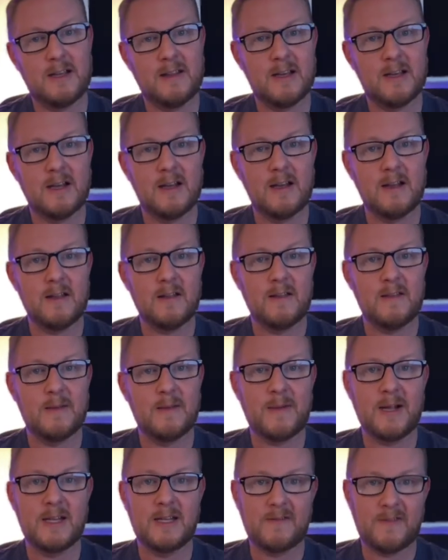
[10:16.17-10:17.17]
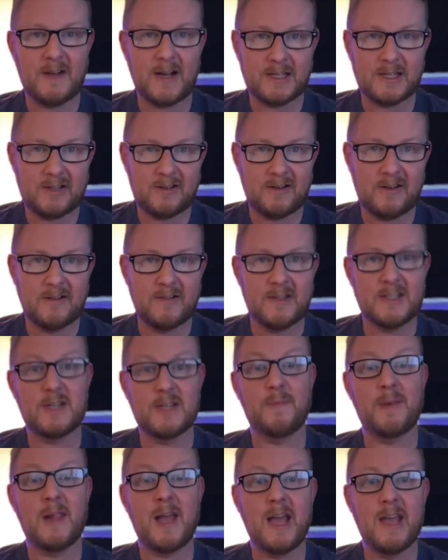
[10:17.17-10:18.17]
the the manufacturer or the
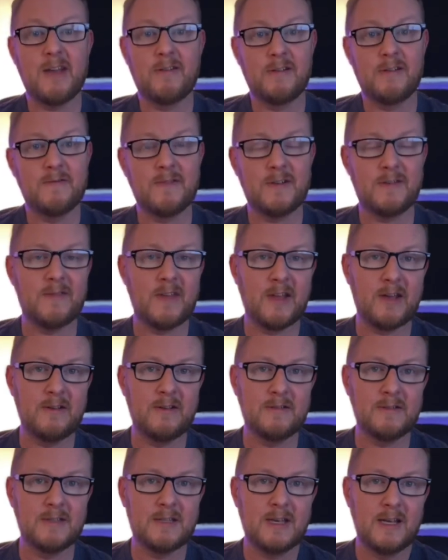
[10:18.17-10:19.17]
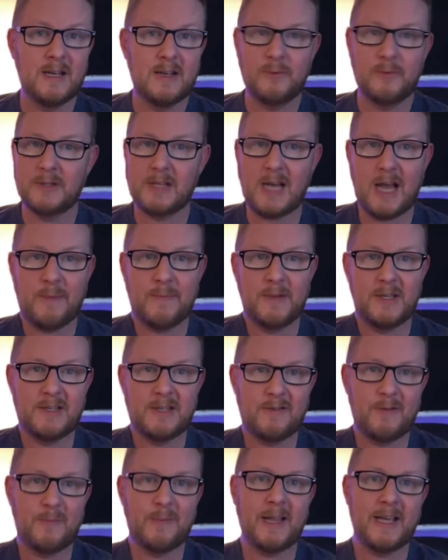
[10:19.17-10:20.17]
supplier of, of those was happy
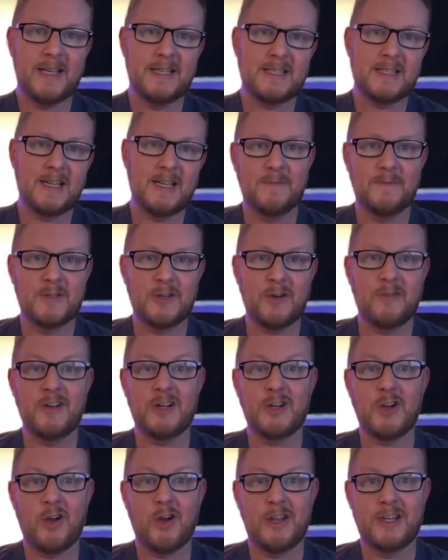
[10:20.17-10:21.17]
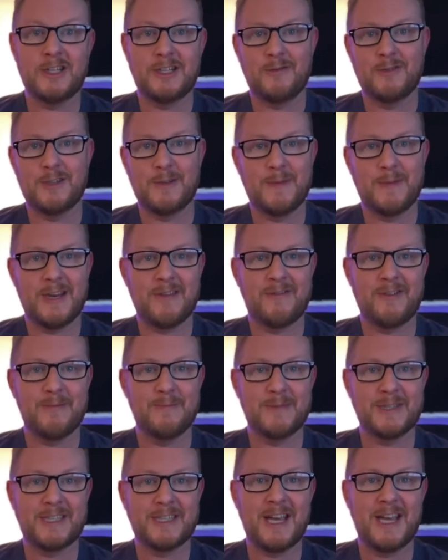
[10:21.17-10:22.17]
to replace it and sort of acknowledged it was a bit of a
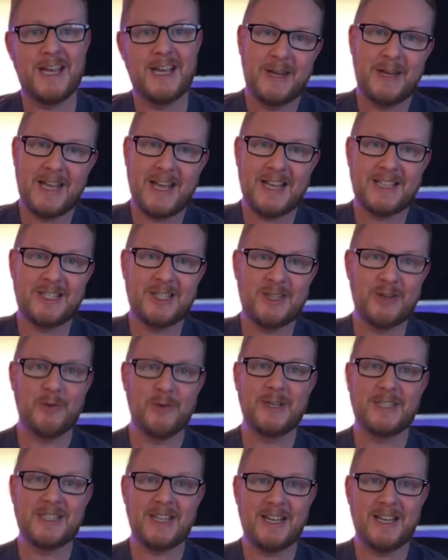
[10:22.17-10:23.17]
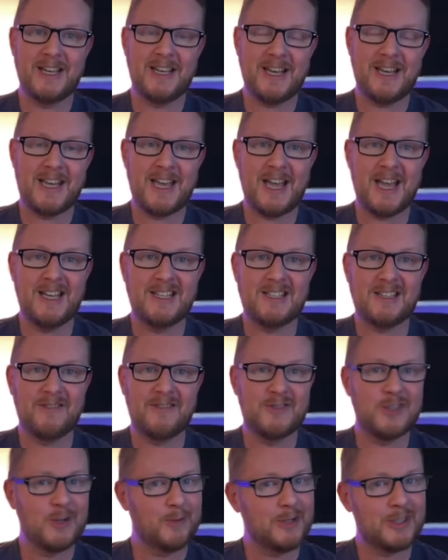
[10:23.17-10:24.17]
mistake. I guess it's always a, a case
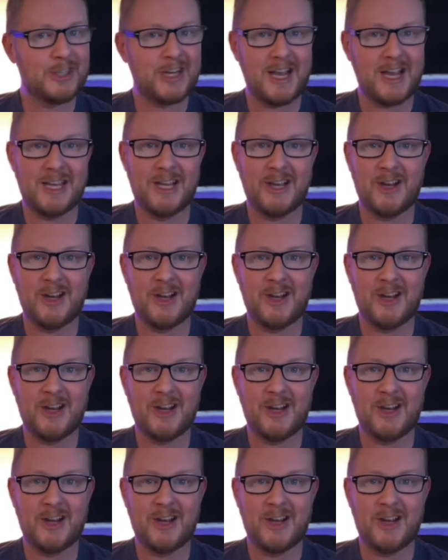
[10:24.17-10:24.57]
of double check your